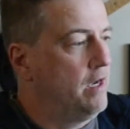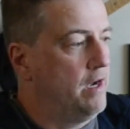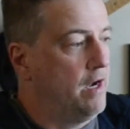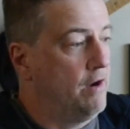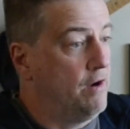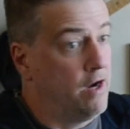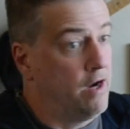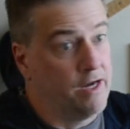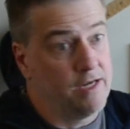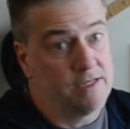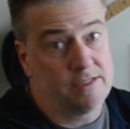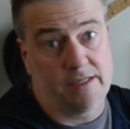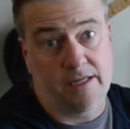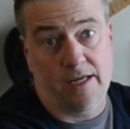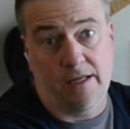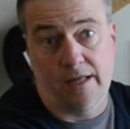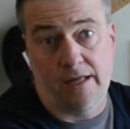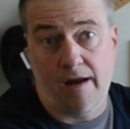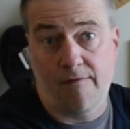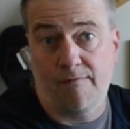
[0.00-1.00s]
Honestly,
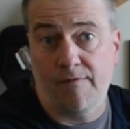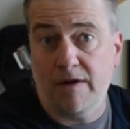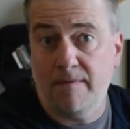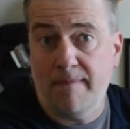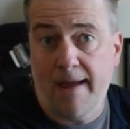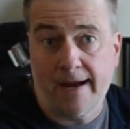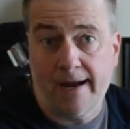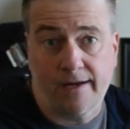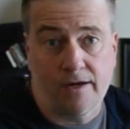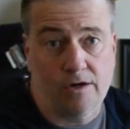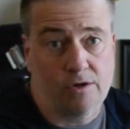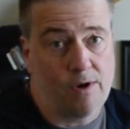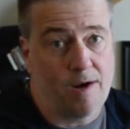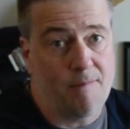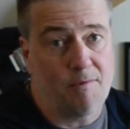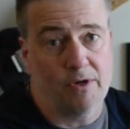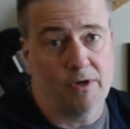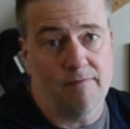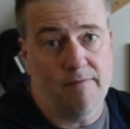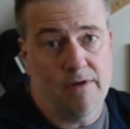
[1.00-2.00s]
a lot of feedback at our
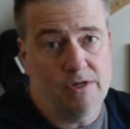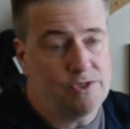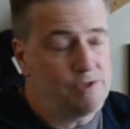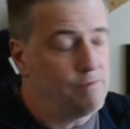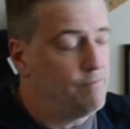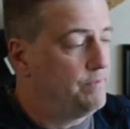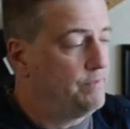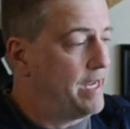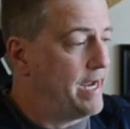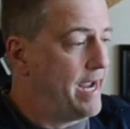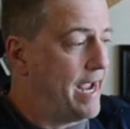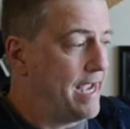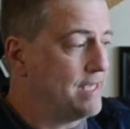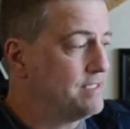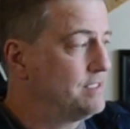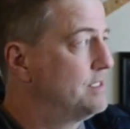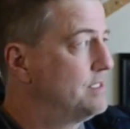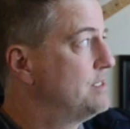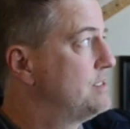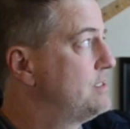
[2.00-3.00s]
Kramer convention, they
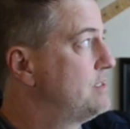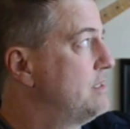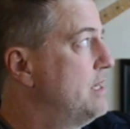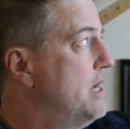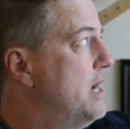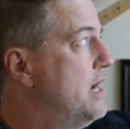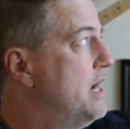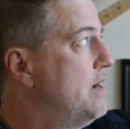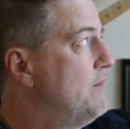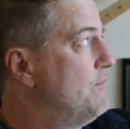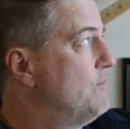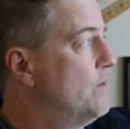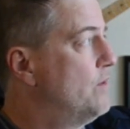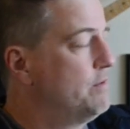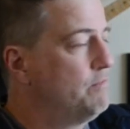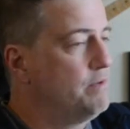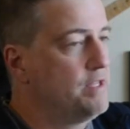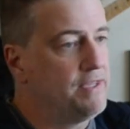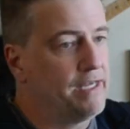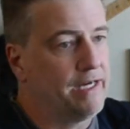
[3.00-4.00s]
asked us, what did
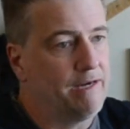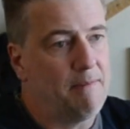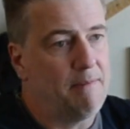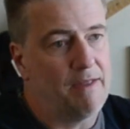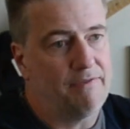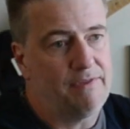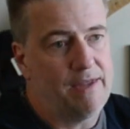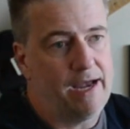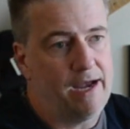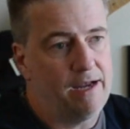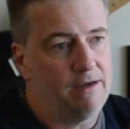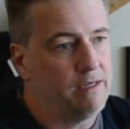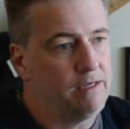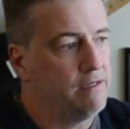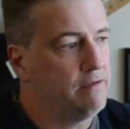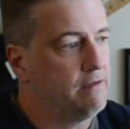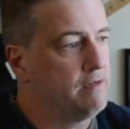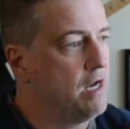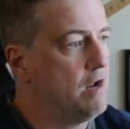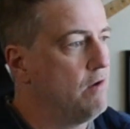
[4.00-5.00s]
we think about that?
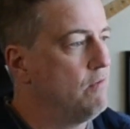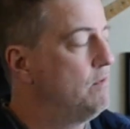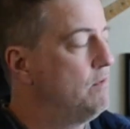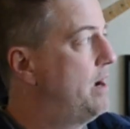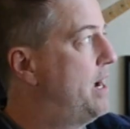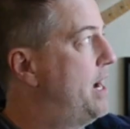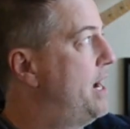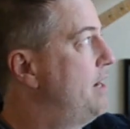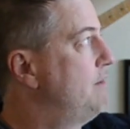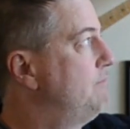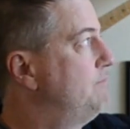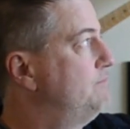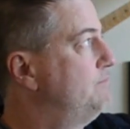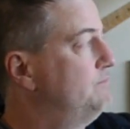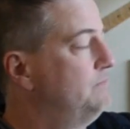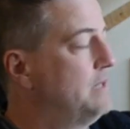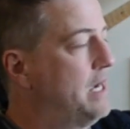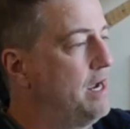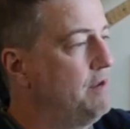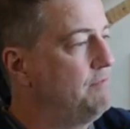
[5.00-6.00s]
And,
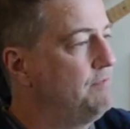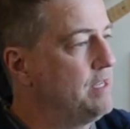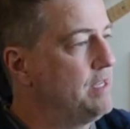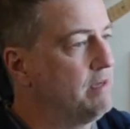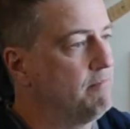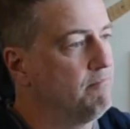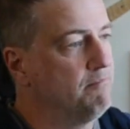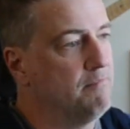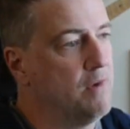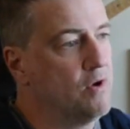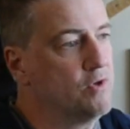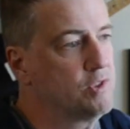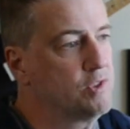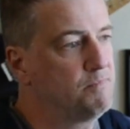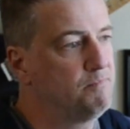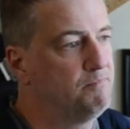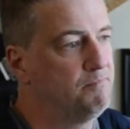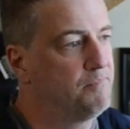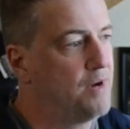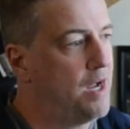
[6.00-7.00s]
I think
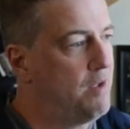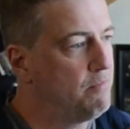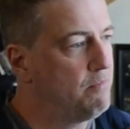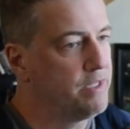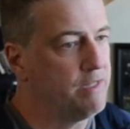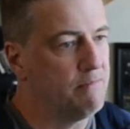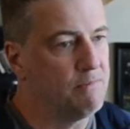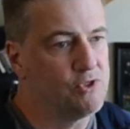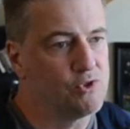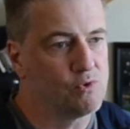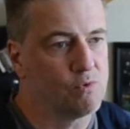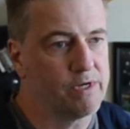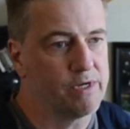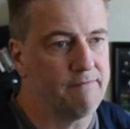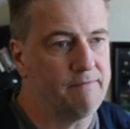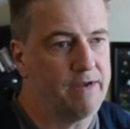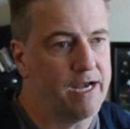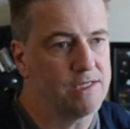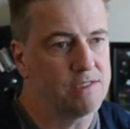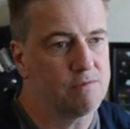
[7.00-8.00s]
probably the majority of
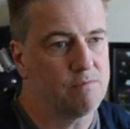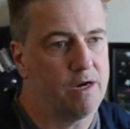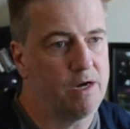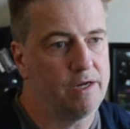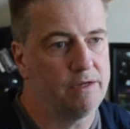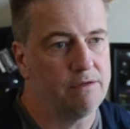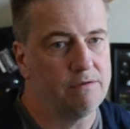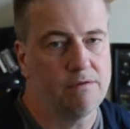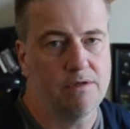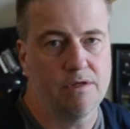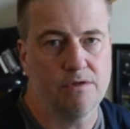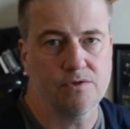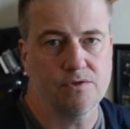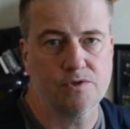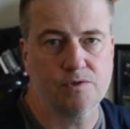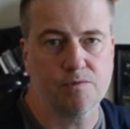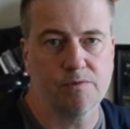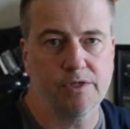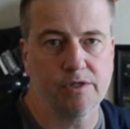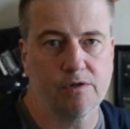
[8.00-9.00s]
Nightswan
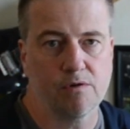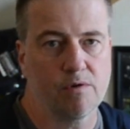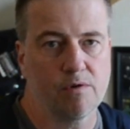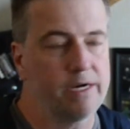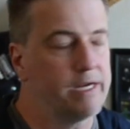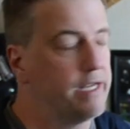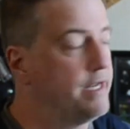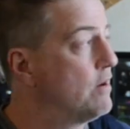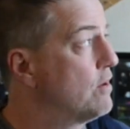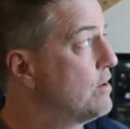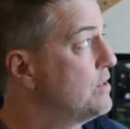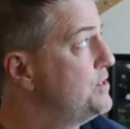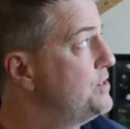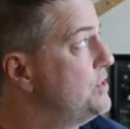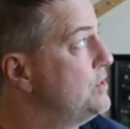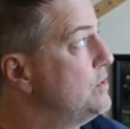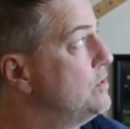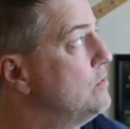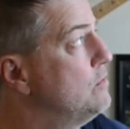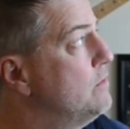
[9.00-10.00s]
users would agree an
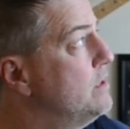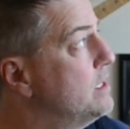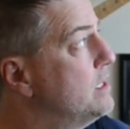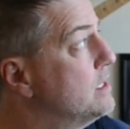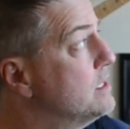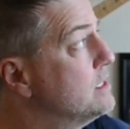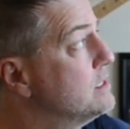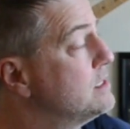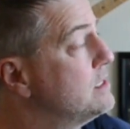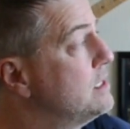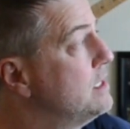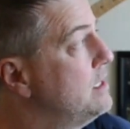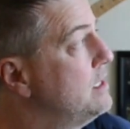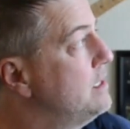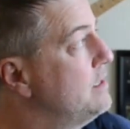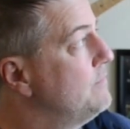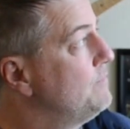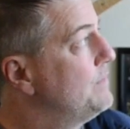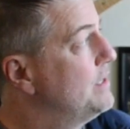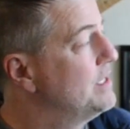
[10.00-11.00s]
R2
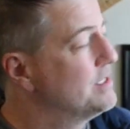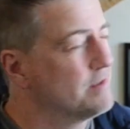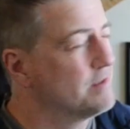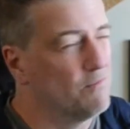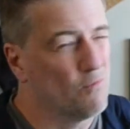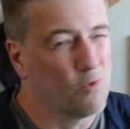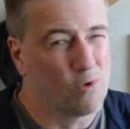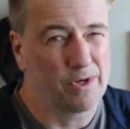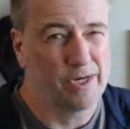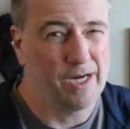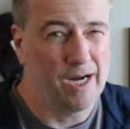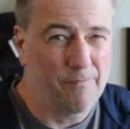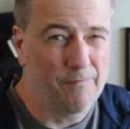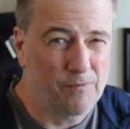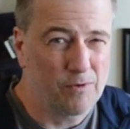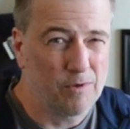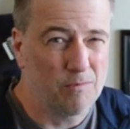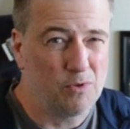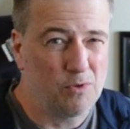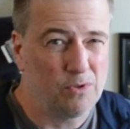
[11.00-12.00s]
is a more
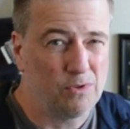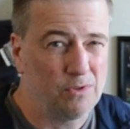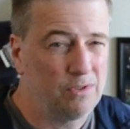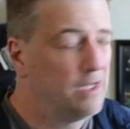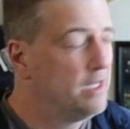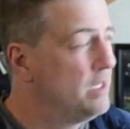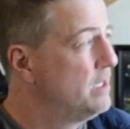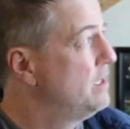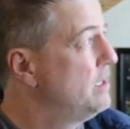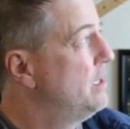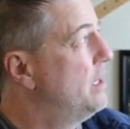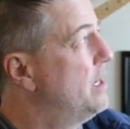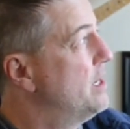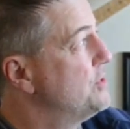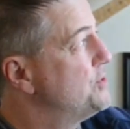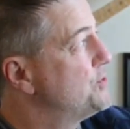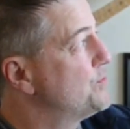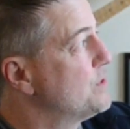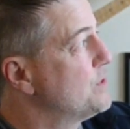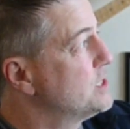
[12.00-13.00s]
comfortable
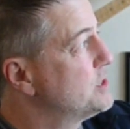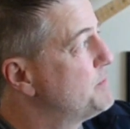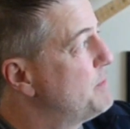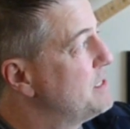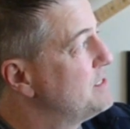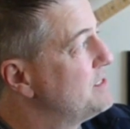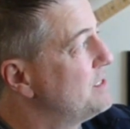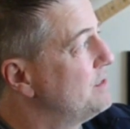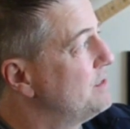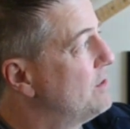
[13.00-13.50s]
string spacing than